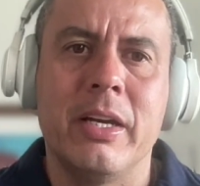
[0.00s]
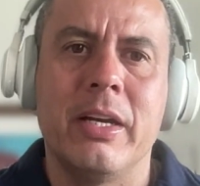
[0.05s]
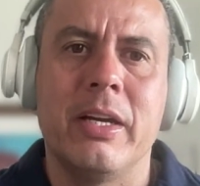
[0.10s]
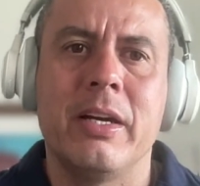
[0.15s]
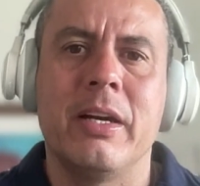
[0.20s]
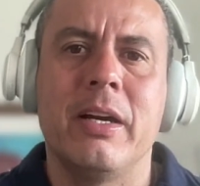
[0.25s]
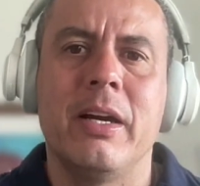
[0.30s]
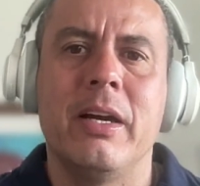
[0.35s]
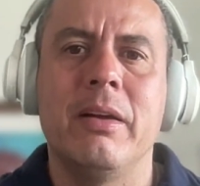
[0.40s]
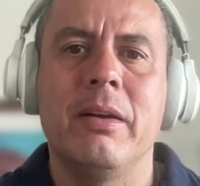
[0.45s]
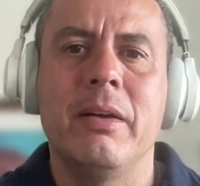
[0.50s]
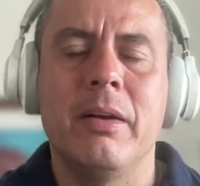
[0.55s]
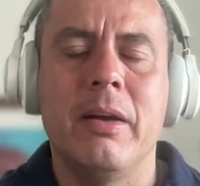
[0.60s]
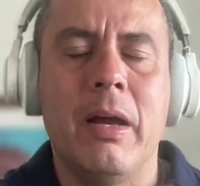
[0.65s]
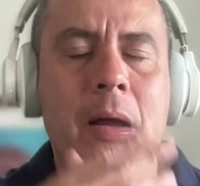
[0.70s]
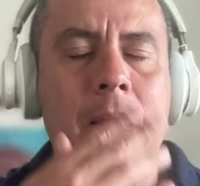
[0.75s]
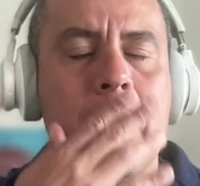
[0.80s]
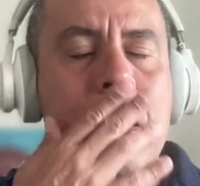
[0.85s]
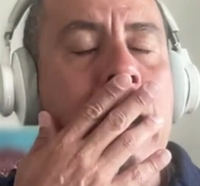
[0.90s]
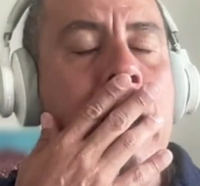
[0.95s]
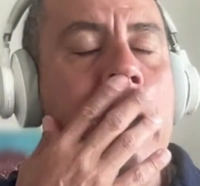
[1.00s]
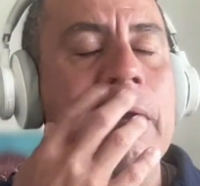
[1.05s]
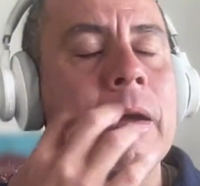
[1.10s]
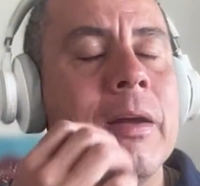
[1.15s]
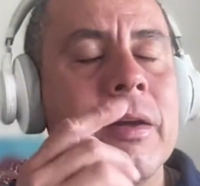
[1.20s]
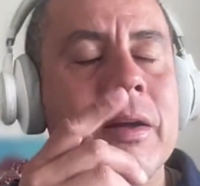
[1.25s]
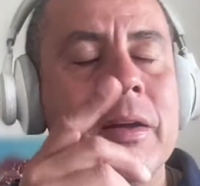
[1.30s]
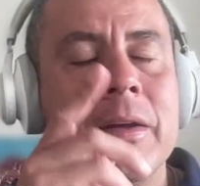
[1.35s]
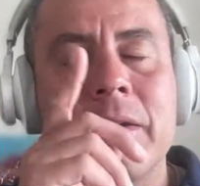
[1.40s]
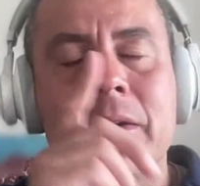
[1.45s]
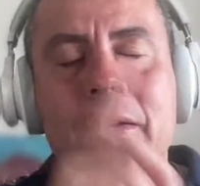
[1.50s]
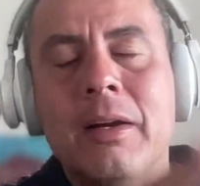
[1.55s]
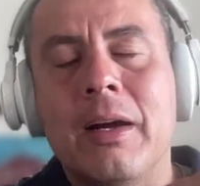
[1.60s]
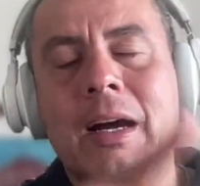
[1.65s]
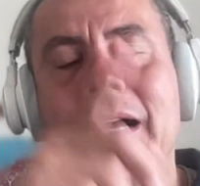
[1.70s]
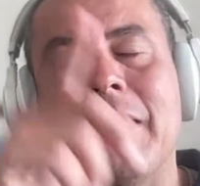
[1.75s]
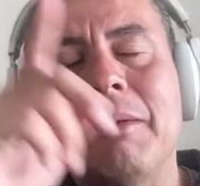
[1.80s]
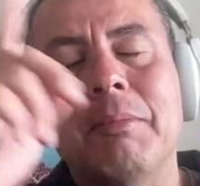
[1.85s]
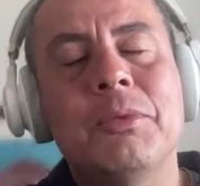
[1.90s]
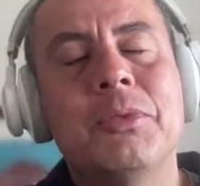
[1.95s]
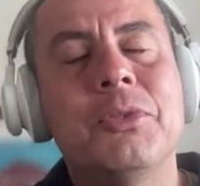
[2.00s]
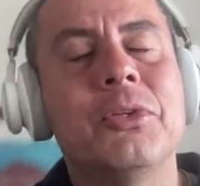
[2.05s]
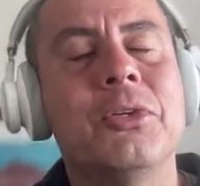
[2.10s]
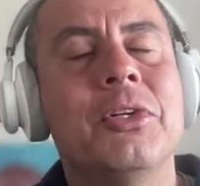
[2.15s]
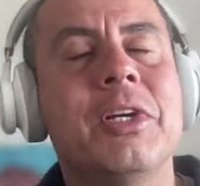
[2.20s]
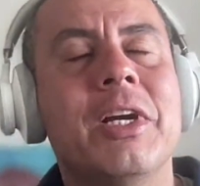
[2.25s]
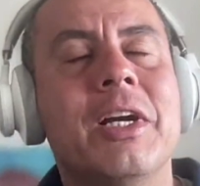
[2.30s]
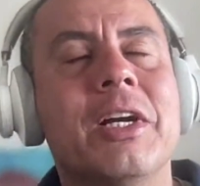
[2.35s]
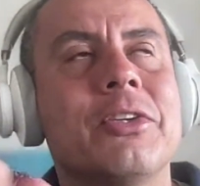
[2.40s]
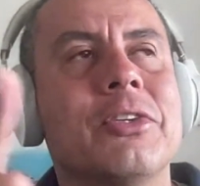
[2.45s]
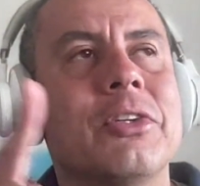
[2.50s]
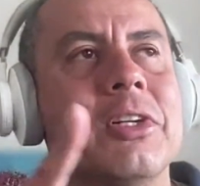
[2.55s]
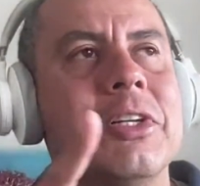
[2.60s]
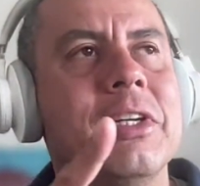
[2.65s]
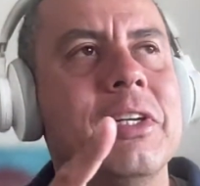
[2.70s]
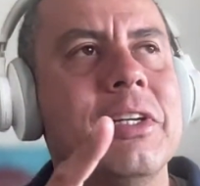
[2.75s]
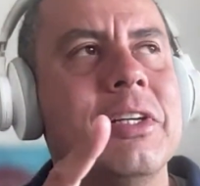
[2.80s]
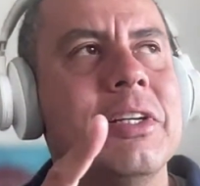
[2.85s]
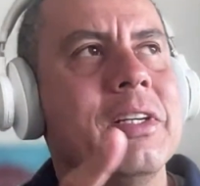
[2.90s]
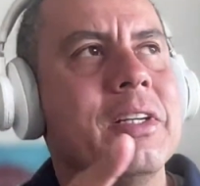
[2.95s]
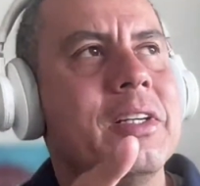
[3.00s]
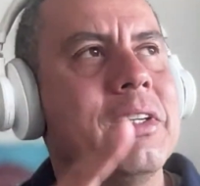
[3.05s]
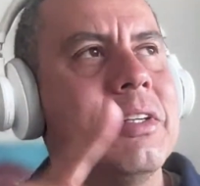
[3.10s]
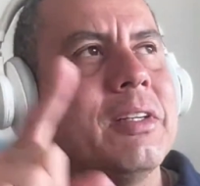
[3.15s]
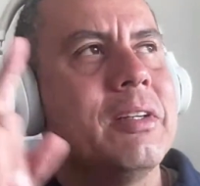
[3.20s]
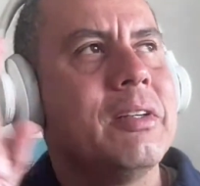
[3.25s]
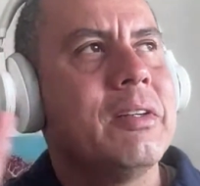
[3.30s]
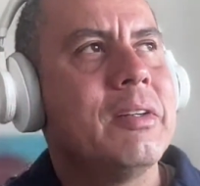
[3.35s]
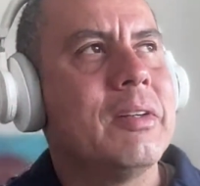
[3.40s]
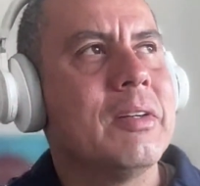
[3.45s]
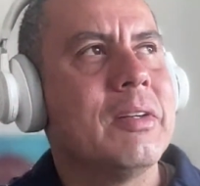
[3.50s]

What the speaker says: Yeah, yeah. I'm doing actually.